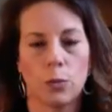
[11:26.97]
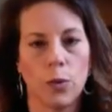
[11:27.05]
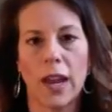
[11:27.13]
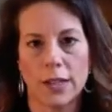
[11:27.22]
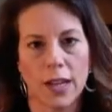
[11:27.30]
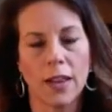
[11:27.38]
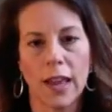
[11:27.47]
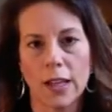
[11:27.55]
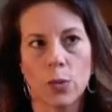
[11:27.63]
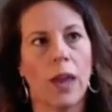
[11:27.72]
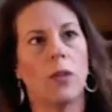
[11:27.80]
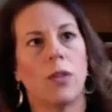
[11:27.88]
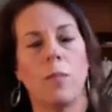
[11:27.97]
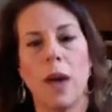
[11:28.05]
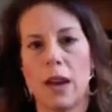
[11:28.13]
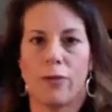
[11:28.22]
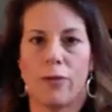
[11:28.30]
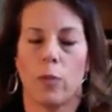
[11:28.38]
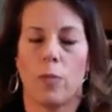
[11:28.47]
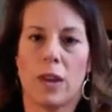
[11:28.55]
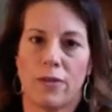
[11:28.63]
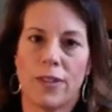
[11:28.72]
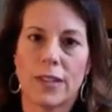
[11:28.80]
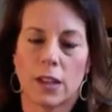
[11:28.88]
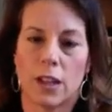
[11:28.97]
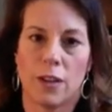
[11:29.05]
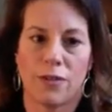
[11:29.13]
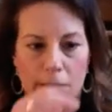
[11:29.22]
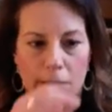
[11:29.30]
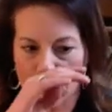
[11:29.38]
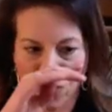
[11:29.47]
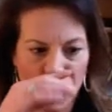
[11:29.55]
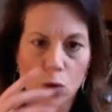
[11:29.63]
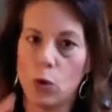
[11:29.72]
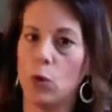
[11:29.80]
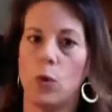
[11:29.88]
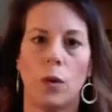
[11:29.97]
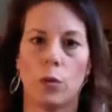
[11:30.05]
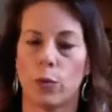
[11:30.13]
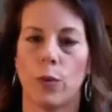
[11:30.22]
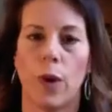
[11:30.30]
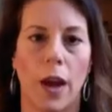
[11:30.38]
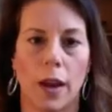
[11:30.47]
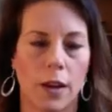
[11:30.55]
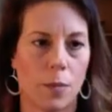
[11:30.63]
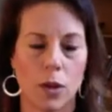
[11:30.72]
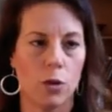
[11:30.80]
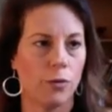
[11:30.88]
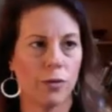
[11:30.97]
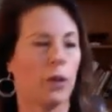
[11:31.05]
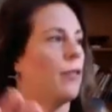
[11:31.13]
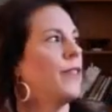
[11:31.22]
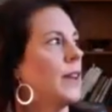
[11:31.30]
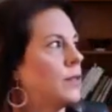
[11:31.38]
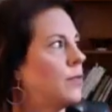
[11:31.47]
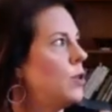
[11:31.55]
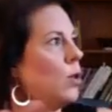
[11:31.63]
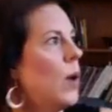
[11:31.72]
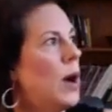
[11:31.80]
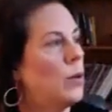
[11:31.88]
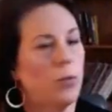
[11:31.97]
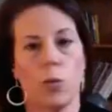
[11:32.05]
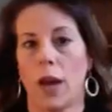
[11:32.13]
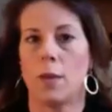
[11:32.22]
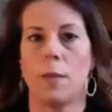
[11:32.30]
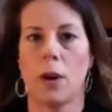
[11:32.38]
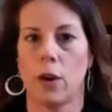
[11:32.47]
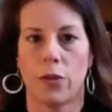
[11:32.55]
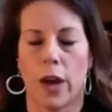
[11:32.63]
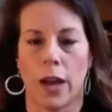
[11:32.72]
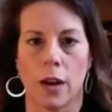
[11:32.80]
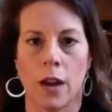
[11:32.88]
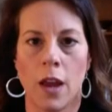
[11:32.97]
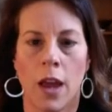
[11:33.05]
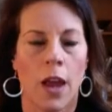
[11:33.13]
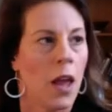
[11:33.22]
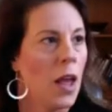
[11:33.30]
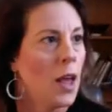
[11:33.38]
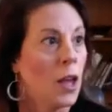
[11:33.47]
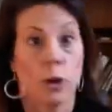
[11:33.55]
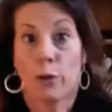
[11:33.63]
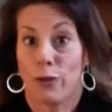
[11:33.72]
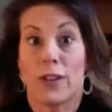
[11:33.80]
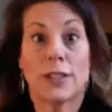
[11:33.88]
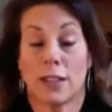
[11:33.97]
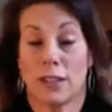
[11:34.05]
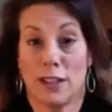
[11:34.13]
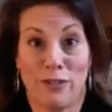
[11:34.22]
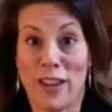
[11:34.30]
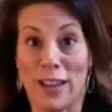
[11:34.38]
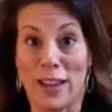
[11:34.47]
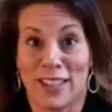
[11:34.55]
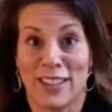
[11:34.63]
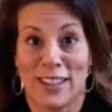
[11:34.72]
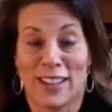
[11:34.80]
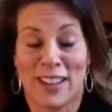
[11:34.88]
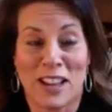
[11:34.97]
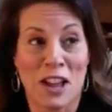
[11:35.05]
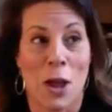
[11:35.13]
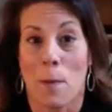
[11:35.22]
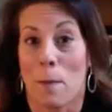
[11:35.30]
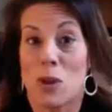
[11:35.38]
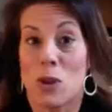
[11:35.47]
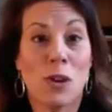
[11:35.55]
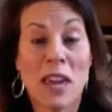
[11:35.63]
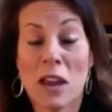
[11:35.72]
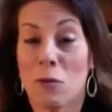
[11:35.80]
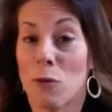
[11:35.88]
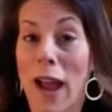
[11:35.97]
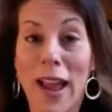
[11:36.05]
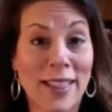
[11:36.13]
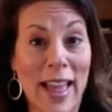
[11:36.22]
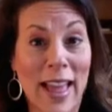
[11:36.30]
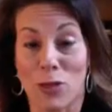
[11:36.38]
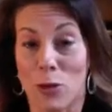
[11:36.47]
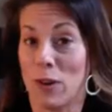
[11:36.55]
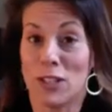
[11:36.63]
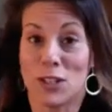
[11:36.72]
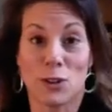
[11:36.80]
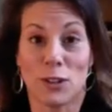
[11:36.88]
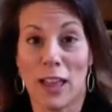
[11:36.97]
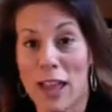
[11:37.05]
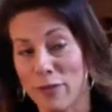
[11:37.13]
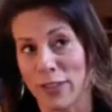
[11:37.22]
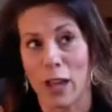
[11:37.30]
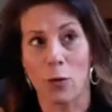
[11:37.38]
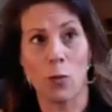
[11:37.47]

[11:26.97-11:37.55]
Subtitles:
right. And that's why the metaphor being physically fit, if you run, I mean, you're very fit. If you go out and run a marathon, you're physically fit. But you can't ride that the rest of your life. Like,